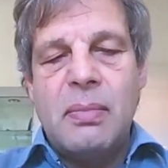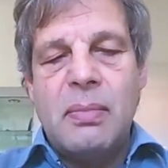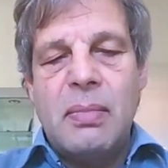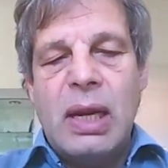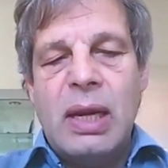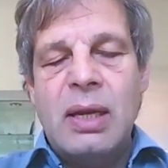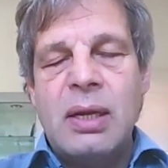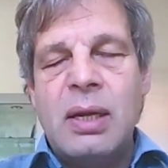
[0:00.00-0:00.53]

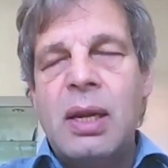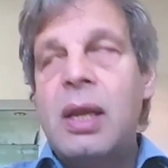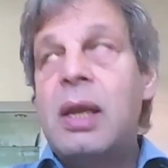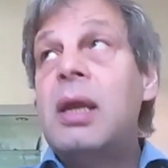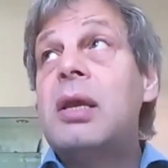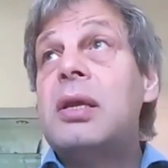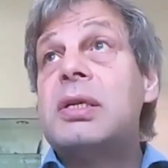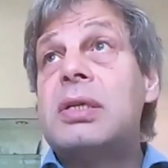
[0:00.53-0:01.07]
in
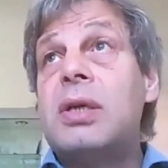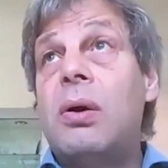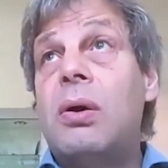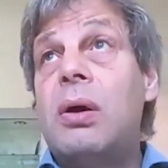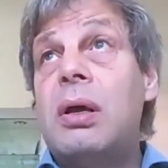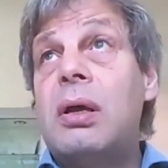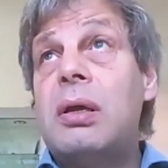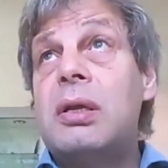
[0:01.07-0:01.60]

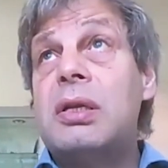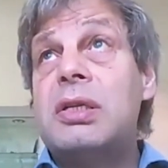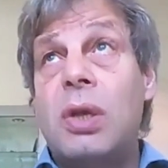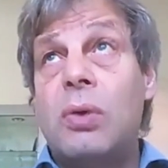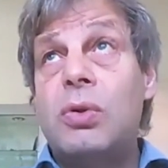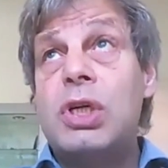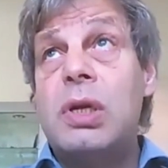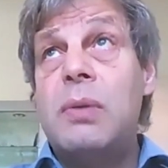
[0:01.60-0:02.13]

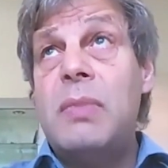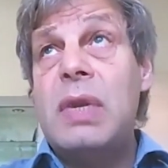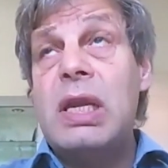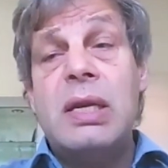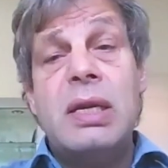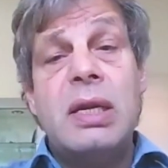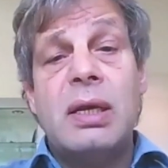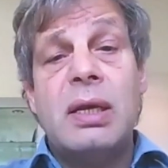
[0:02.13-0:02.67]
social
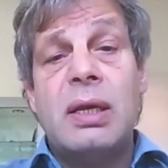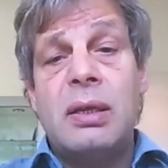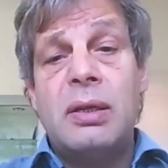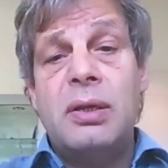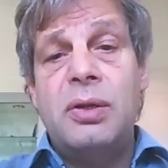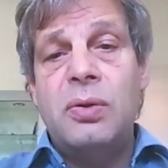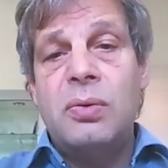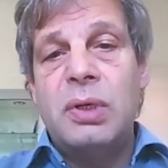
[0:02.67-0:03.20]
media
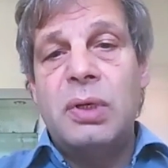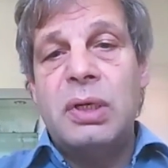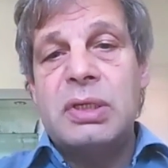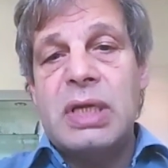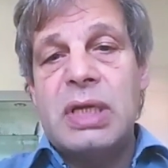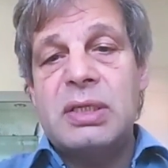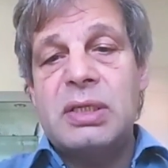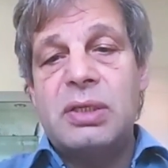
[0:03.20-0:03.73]
during
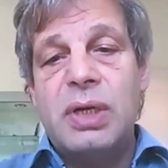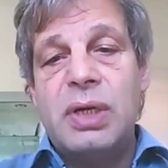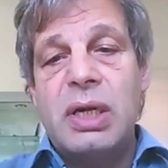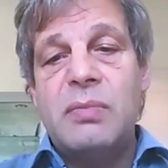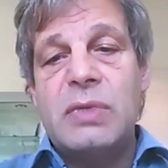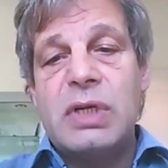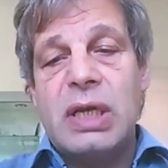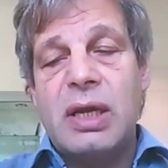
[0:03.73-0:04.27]
their
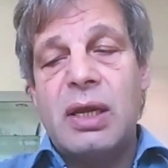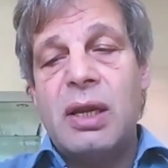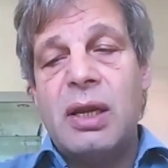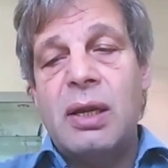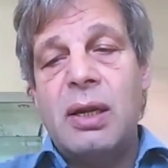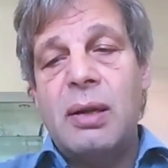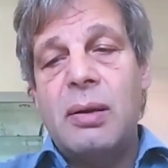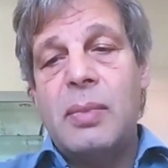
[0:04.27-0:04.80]
screen
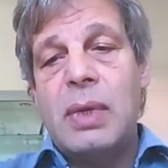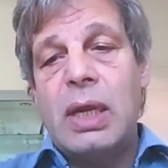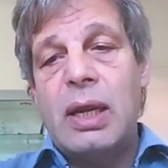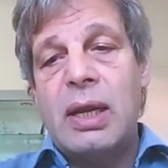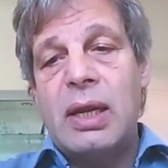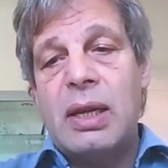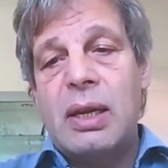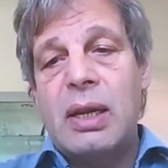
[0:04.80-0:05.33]
time
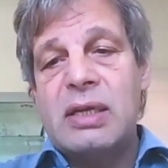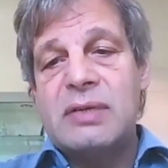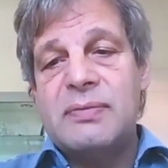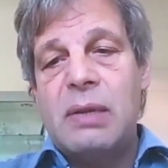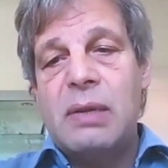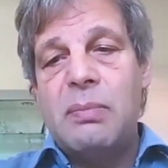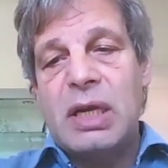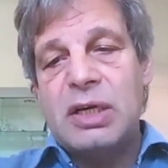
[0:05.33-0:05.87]
as
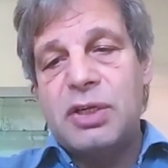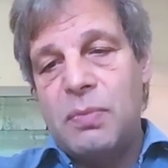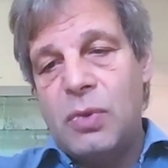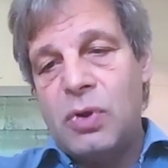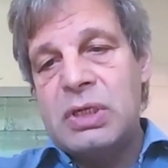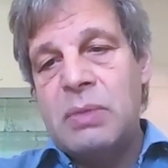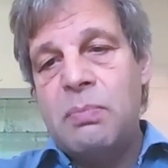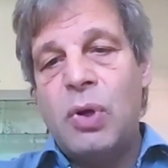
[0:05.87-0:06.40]
well, much
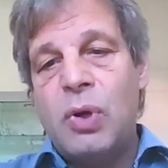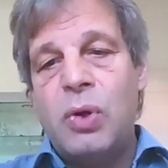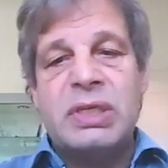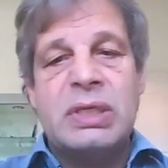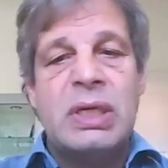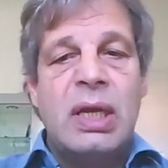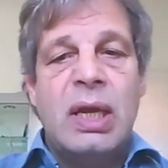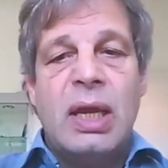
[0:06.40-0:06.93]
more than boys,
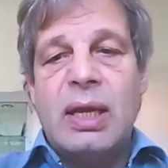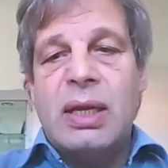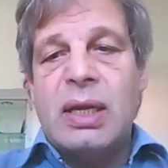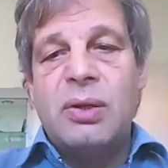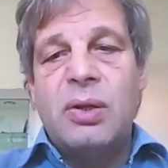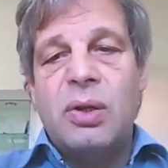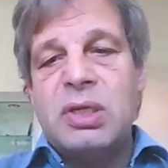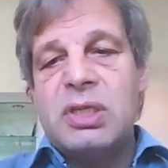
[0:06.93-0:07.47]
and are
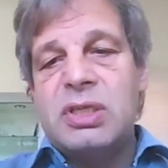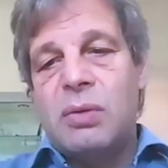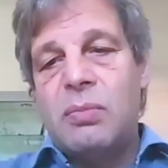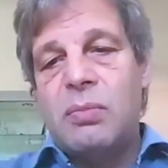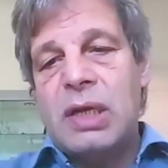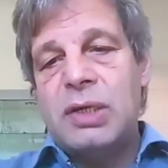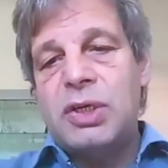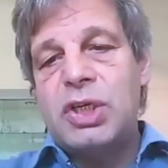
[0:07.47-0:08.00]
not so
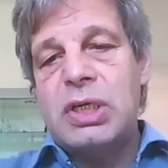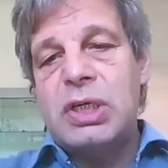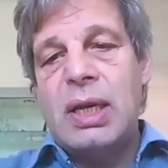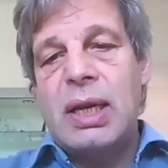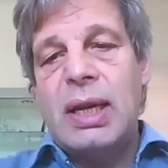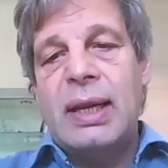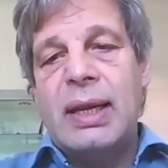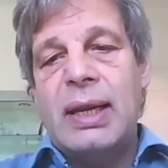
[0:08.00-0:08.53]
much
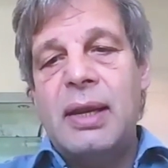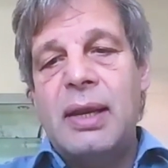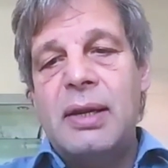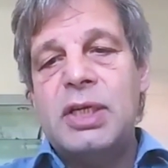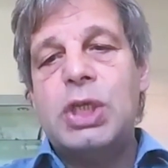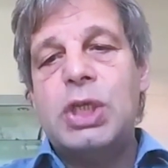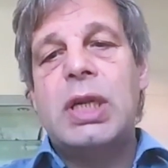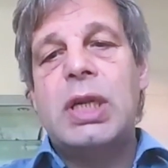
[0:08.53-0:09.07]

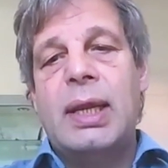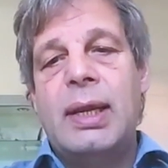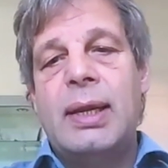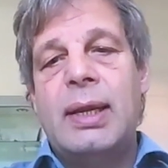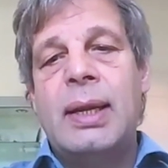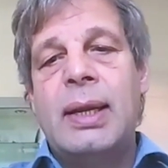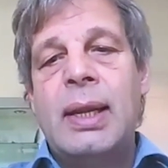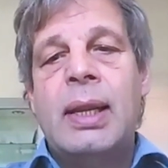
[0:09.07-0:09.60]
engaged
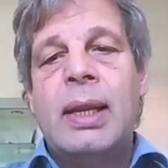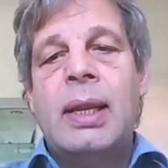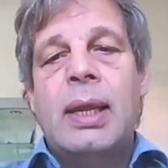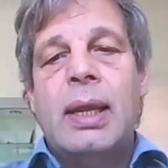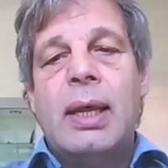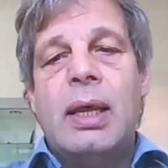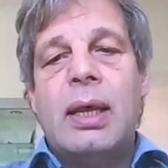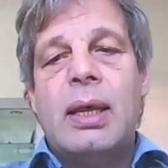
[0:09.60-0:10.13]
in
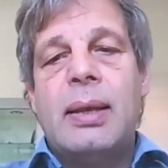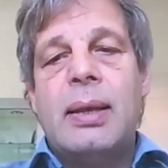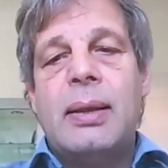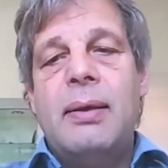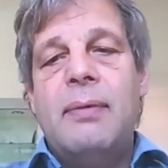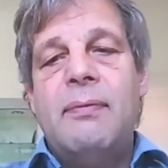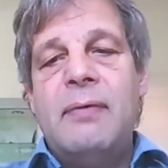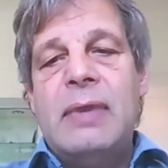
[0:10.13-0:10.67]

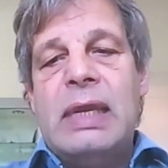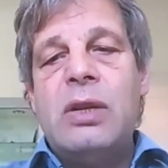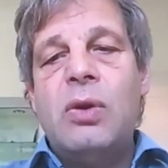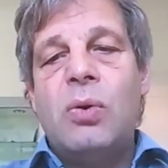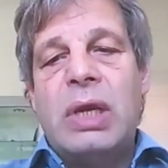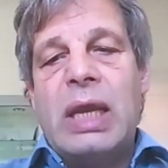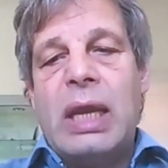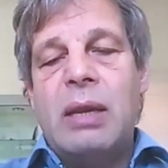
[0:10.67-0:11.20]
video
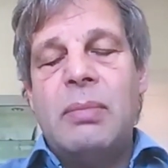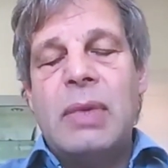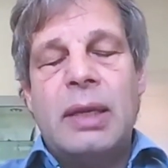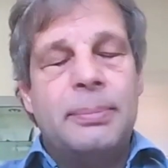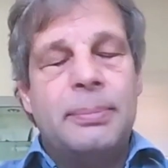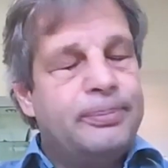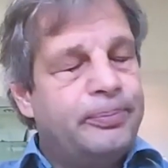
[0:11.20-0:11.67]
gaming.